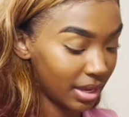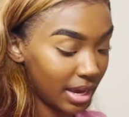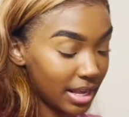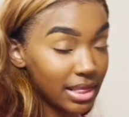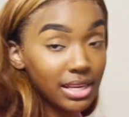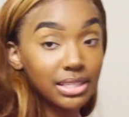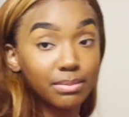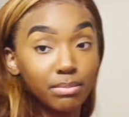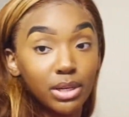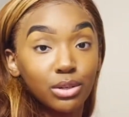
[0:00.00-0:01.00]
And this
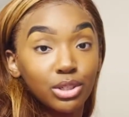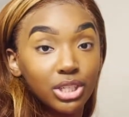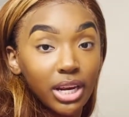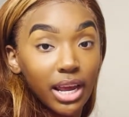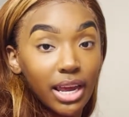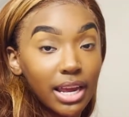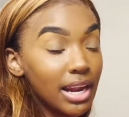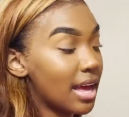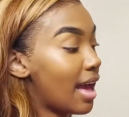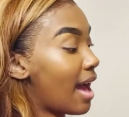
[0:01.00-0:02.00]
middle
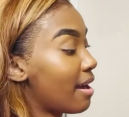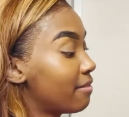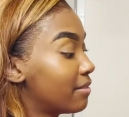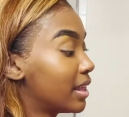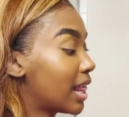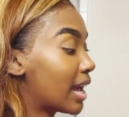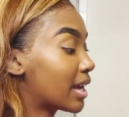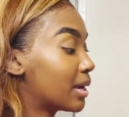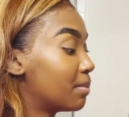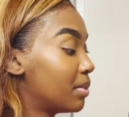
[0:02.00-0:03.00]
shade, I feel like
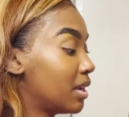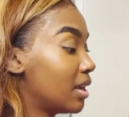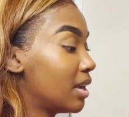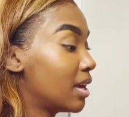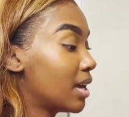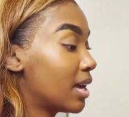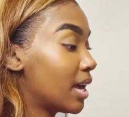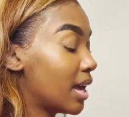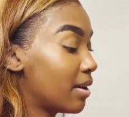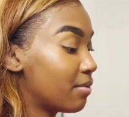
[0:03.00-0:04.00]
could be
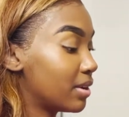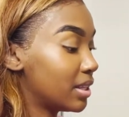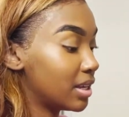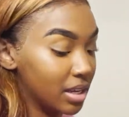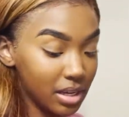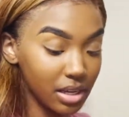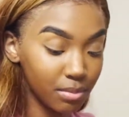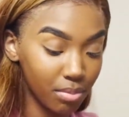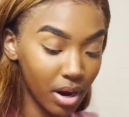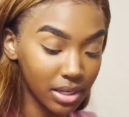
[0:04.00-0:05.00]
a really good
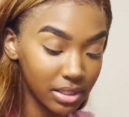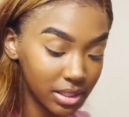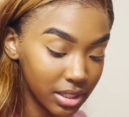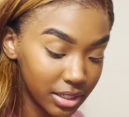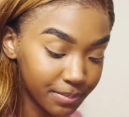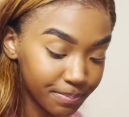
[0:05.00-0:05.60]
bronzer.